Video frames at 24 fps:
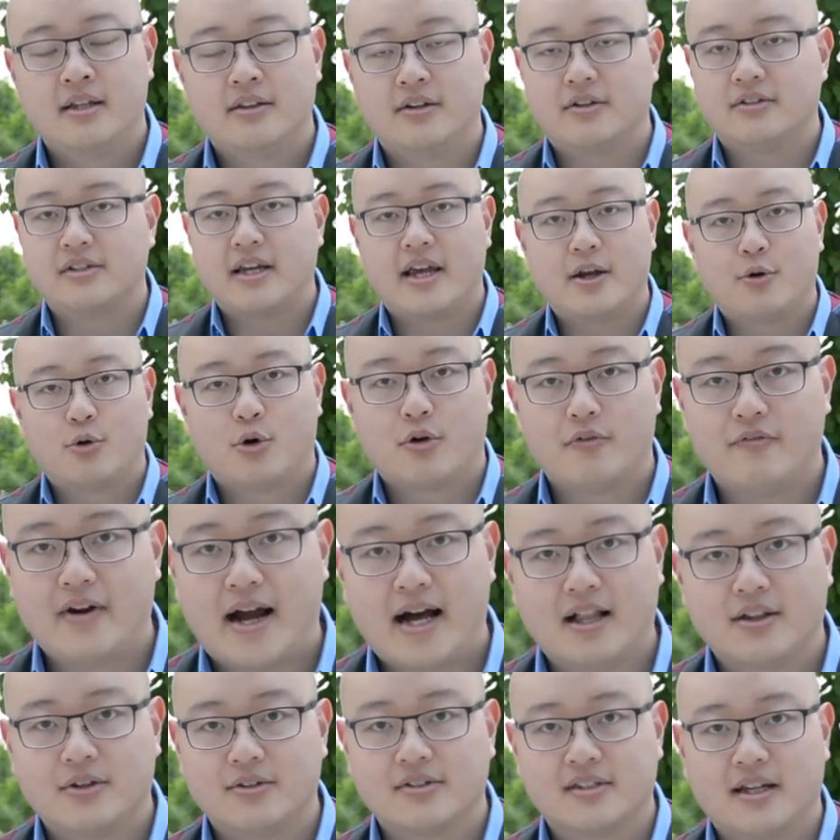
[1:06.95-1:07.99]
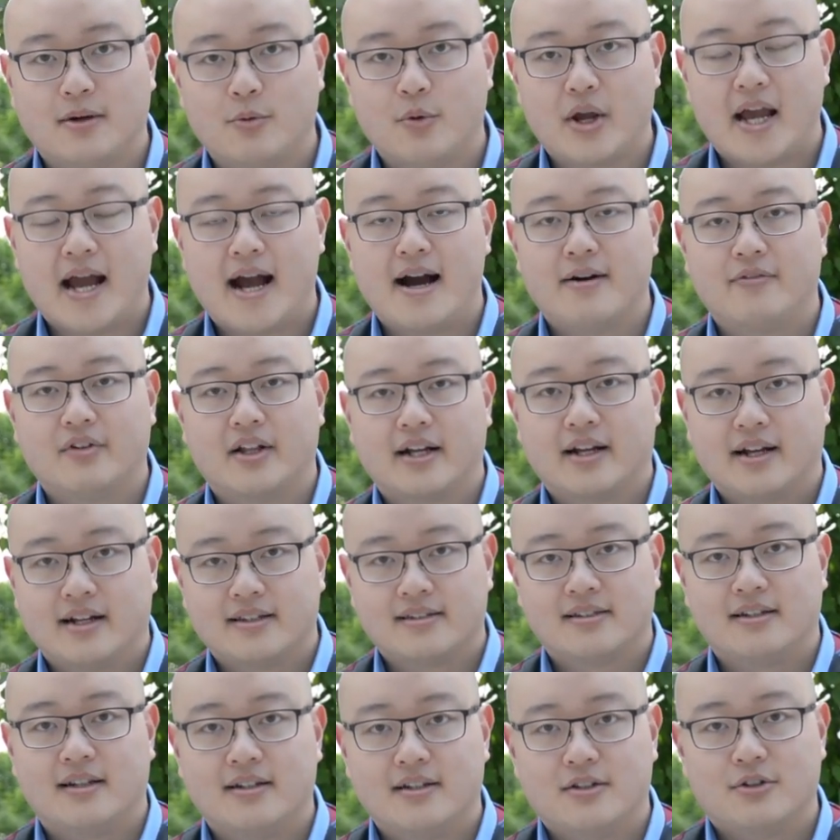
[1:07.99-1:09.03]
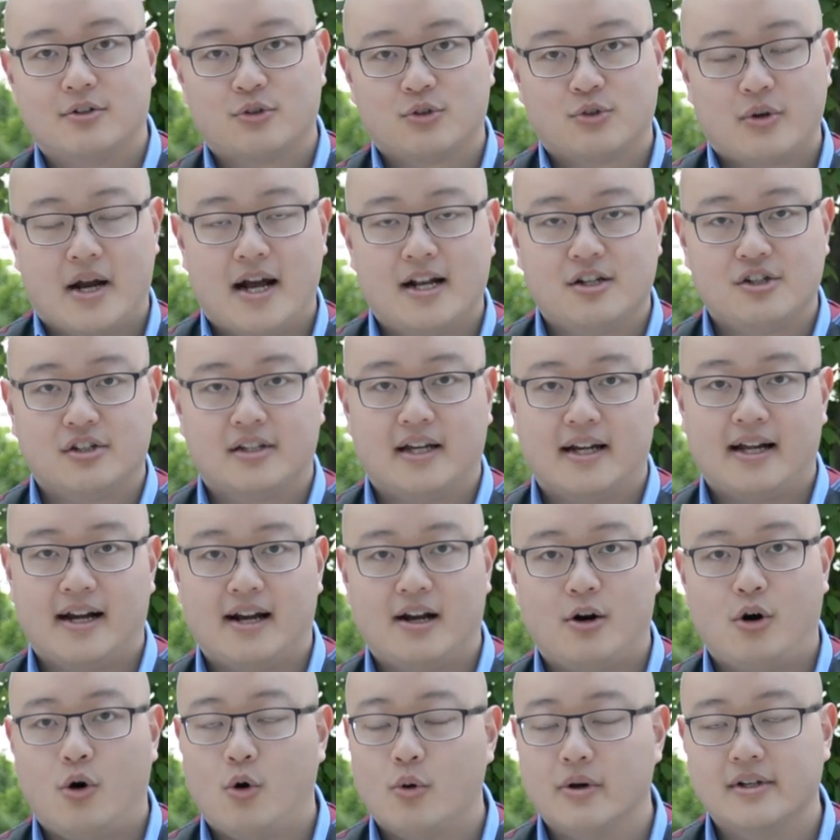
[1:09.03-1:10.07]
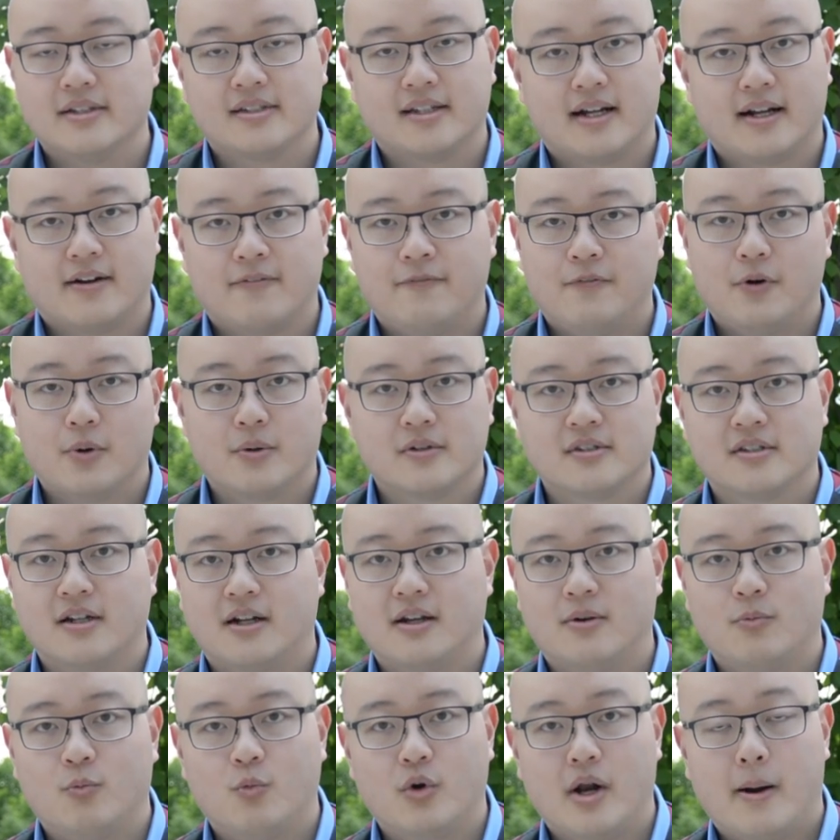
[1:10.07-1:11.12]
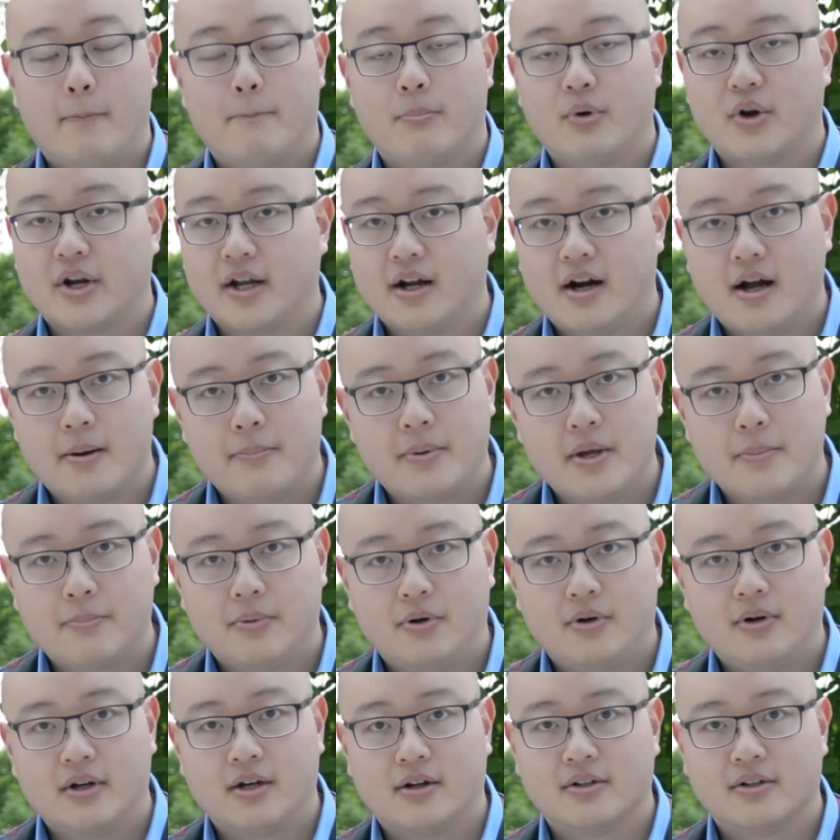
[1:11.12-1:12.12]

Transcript: There's 8 core values that we have like at Sun Digital Strategy that I always like focus on when I'm bringing on people,